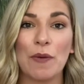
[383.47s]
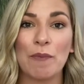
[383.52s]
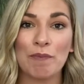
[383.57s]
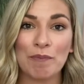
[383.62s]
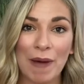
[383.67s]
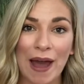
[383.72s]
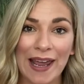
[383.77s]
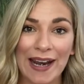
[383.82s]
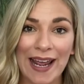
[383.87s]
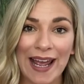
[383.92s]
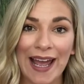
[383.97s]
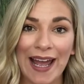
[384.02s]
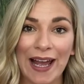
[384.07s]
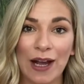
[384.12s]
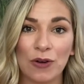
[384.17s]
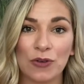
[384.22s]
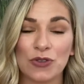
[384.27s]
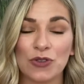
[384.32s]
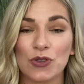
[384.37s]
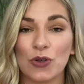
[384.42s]
manor
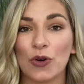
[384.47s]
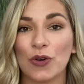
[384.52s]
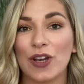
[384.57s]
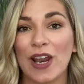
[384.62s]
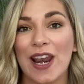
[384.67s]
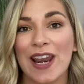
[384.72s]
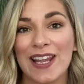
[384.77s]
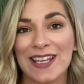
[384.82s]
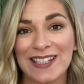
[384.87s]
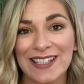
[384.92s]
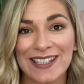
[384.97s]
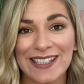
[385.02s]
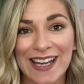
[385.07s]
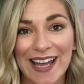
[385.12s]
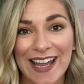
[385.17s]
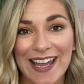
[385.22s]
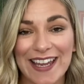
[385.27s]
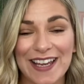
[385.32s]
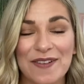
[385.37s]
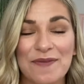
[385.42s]
house on an
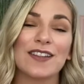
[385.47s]
estate?